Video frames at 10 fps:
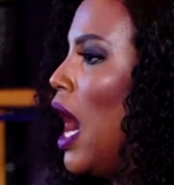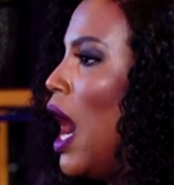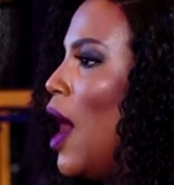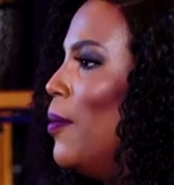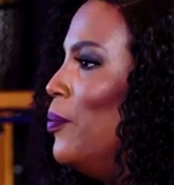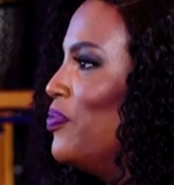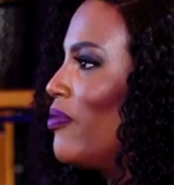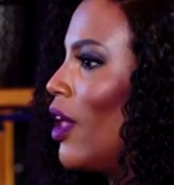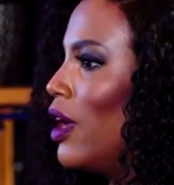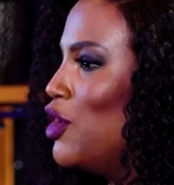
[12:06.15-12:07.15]

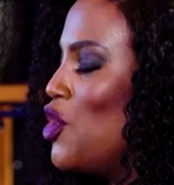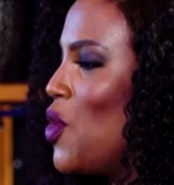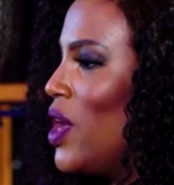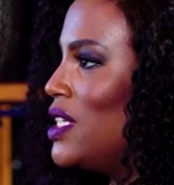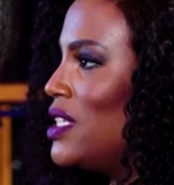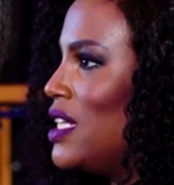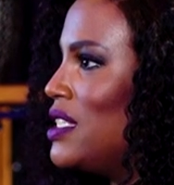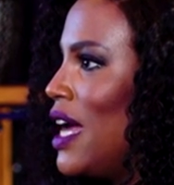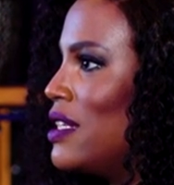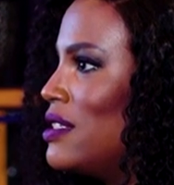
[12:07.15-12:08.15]
you know, it's
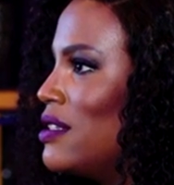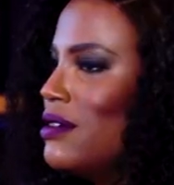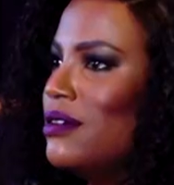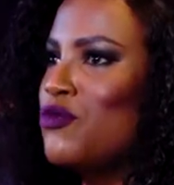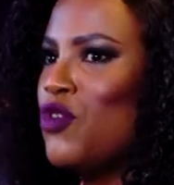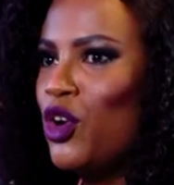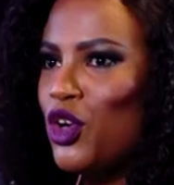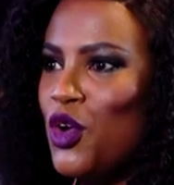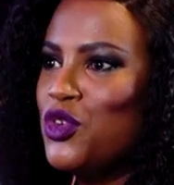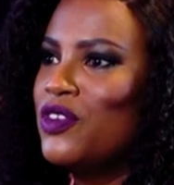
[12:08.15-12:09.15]
that roller
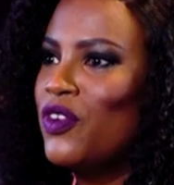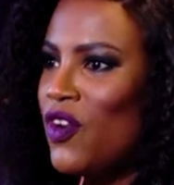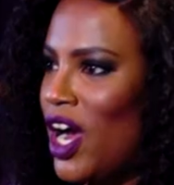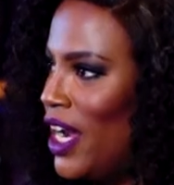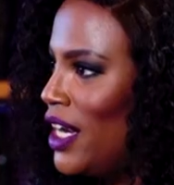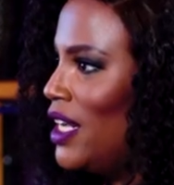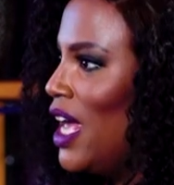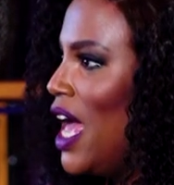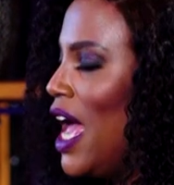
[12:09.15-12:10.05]
coaster of a ride.